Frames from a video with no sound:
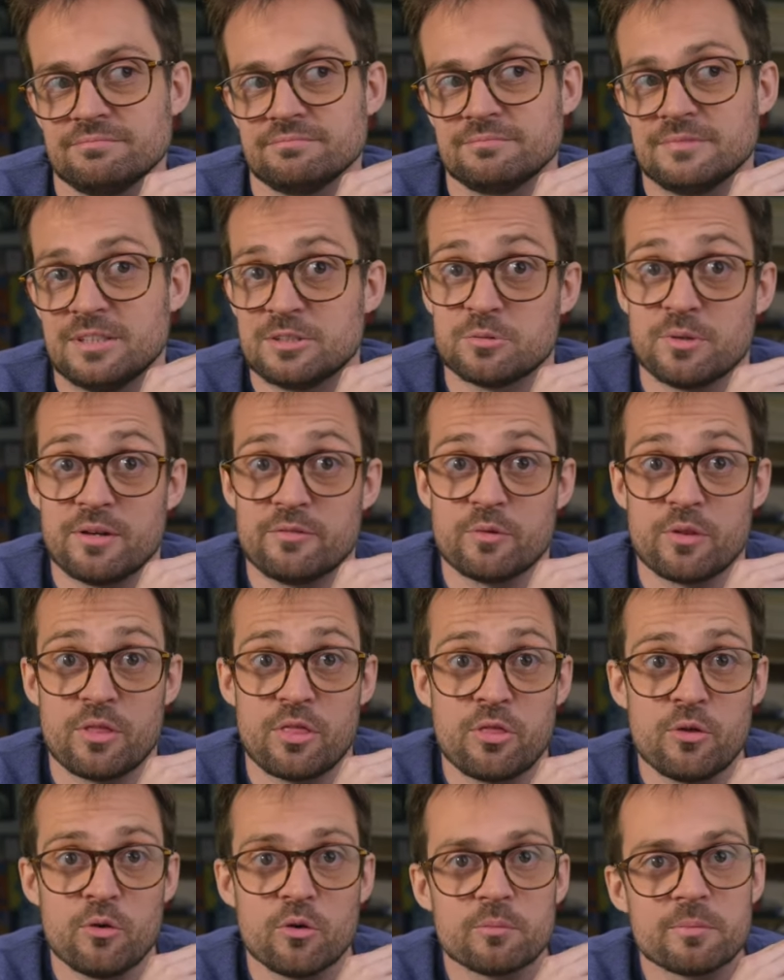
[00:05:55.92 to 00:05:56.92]
That's what everyone
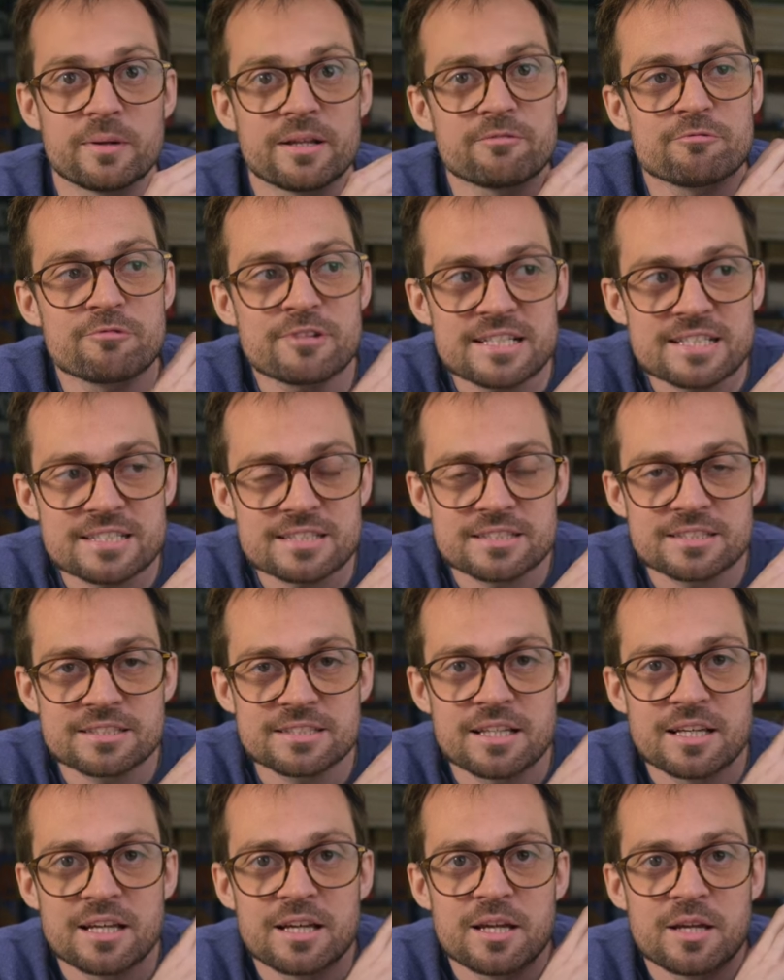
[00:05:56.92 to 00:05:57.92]
thought, but it risks
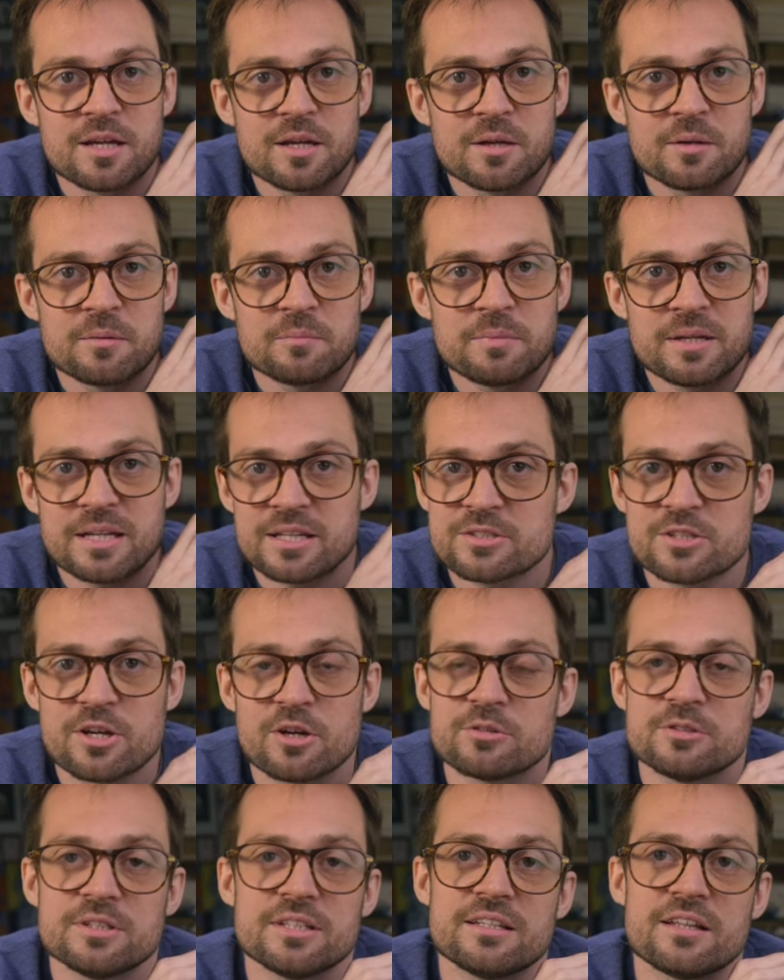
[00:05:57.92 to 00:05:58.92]
being
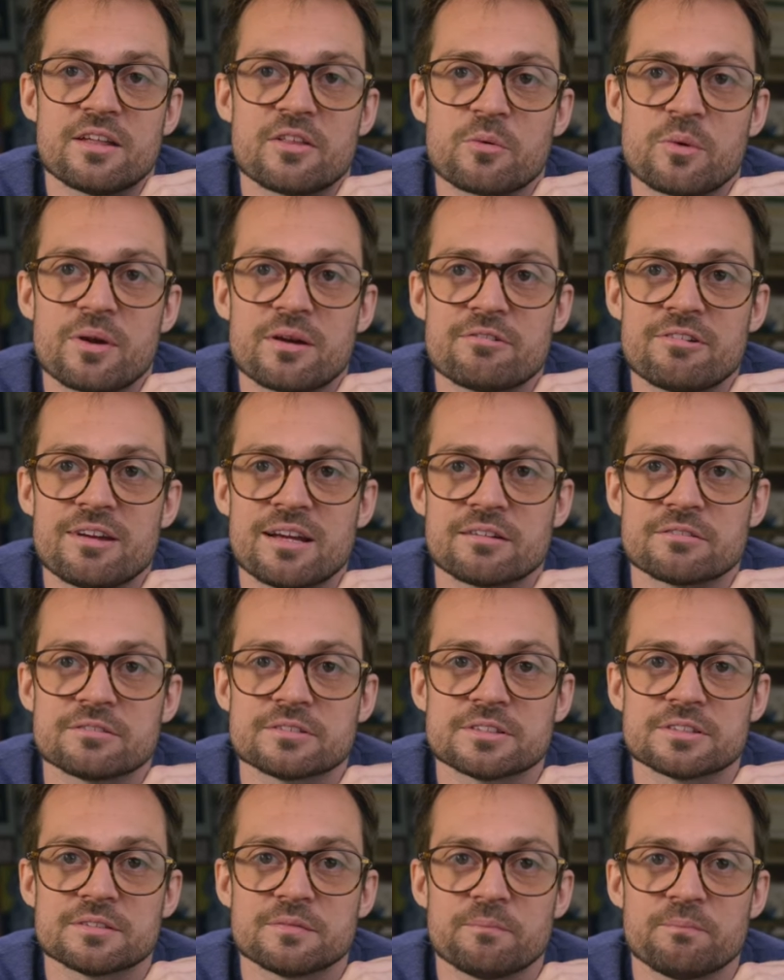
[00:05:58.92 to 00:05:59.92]
totally the other way
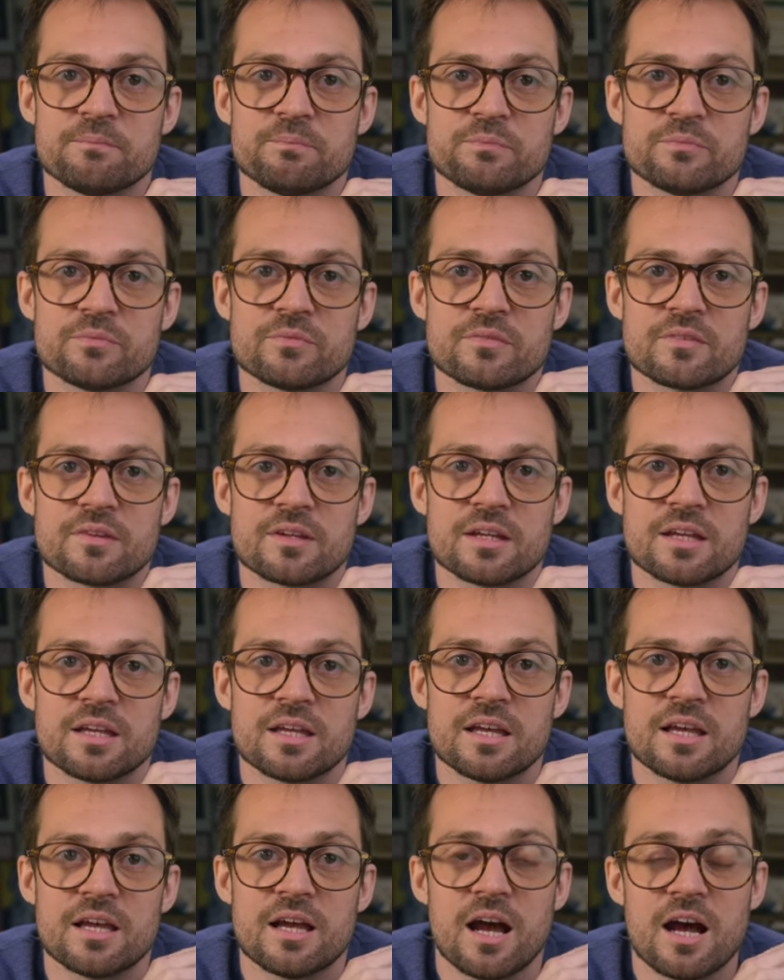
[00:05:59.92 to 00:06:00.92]
around.
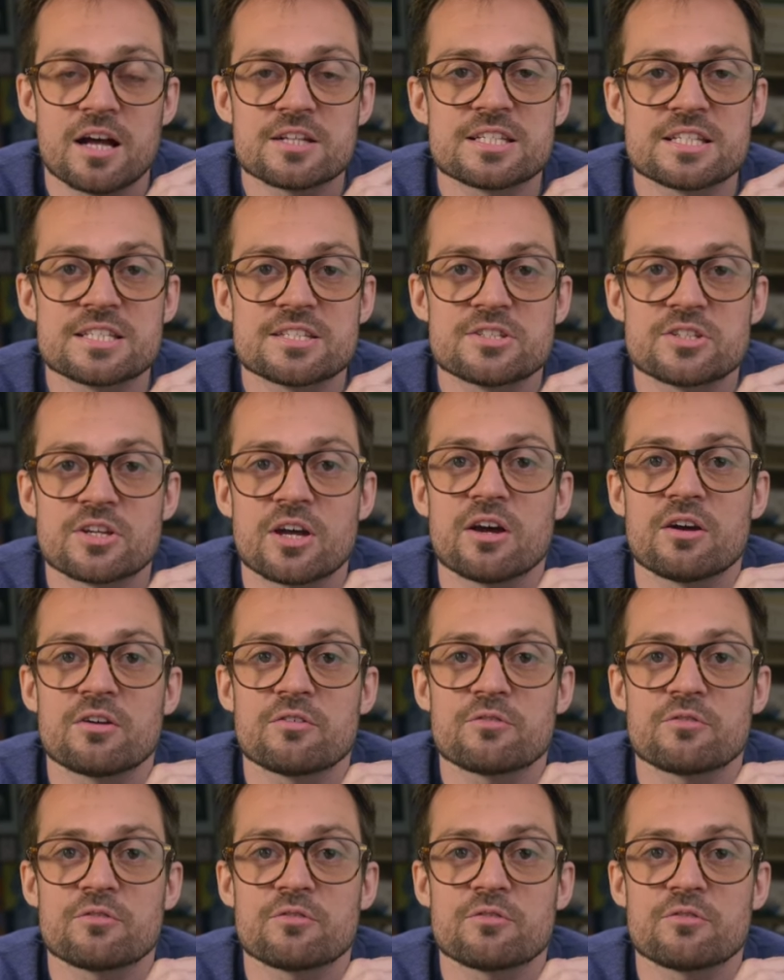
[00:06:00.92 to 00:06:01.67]
Artists are